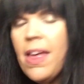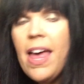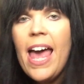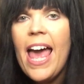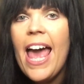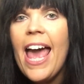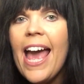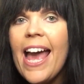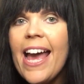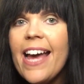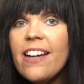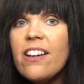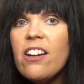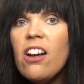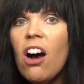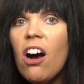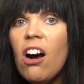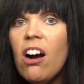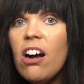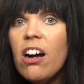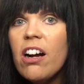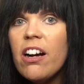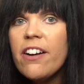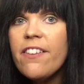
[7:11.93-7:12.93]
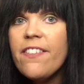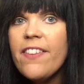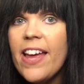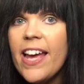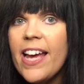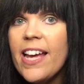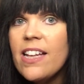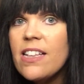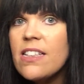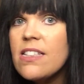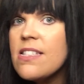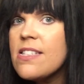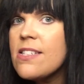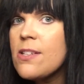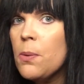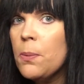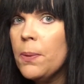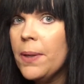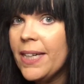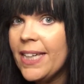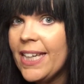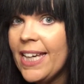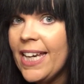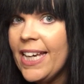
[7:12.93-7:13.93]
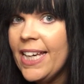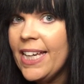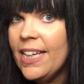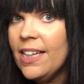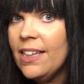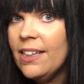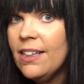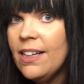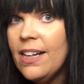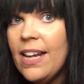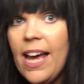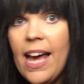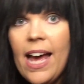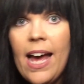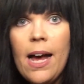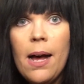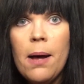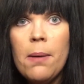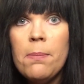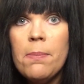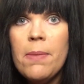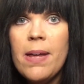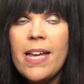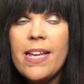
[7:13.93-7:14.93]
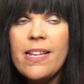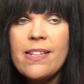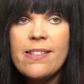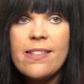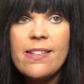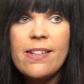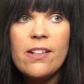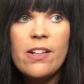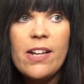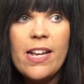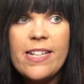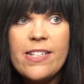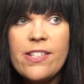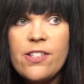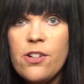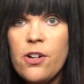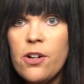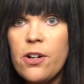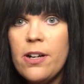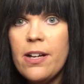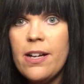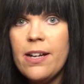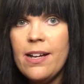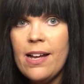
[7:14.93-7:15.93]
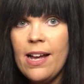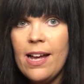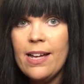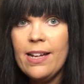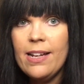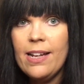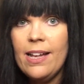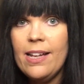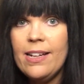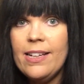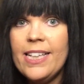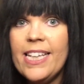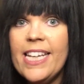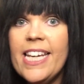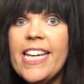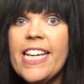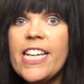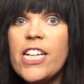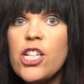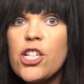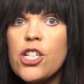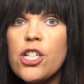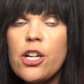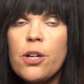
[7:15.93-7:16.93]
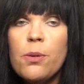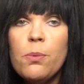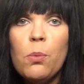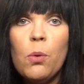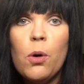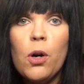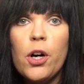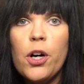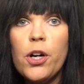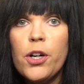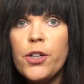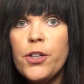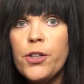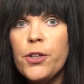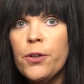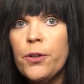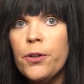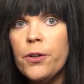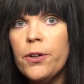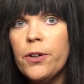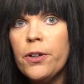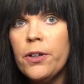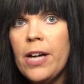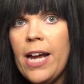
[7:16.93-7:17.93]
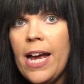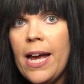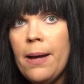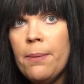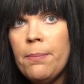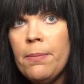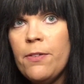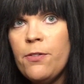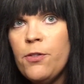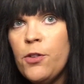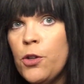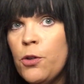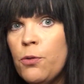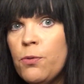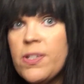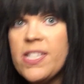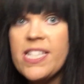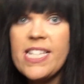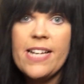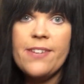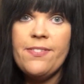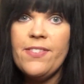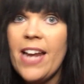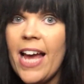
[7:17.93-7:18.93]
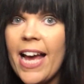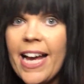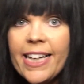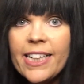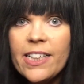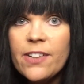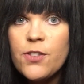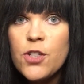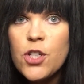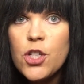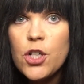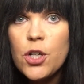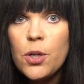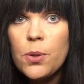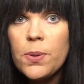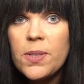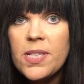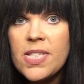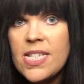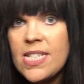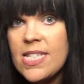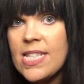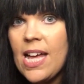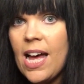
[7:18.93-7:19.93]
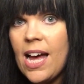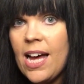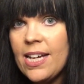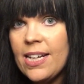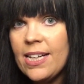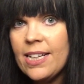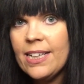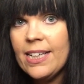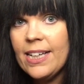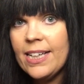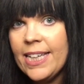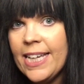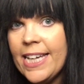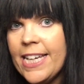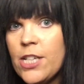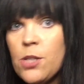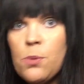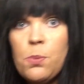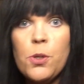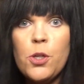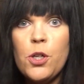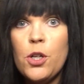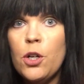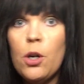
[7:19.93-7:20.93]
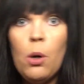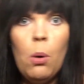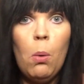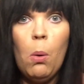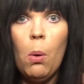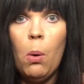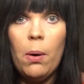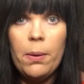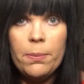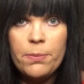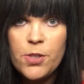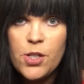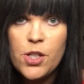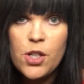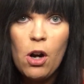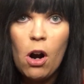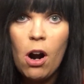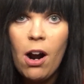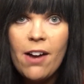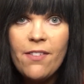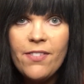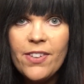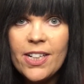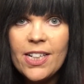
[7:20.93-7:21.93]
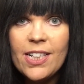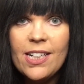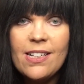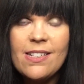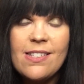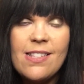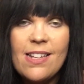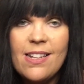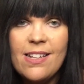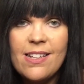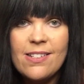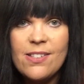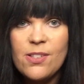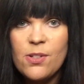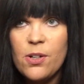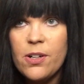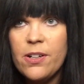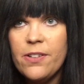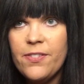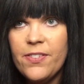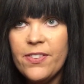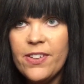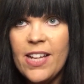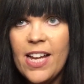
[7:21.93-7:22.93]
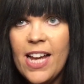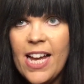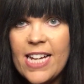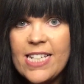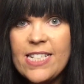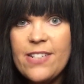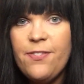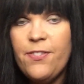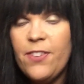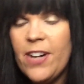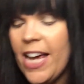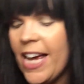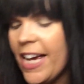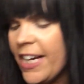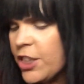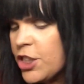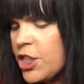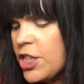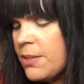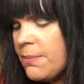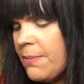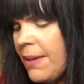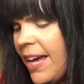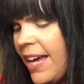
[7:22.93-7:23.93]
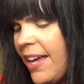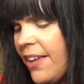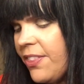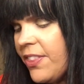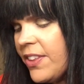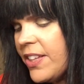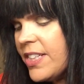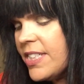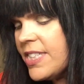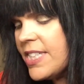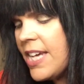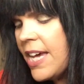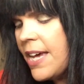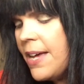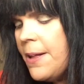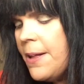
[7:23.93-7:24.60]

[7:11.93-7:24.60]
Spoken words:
Head hunger then. So again, is there an occasion where you're, if you receive negative strokes, is that a case where you go, I'm starving, as a sort of a deflection method?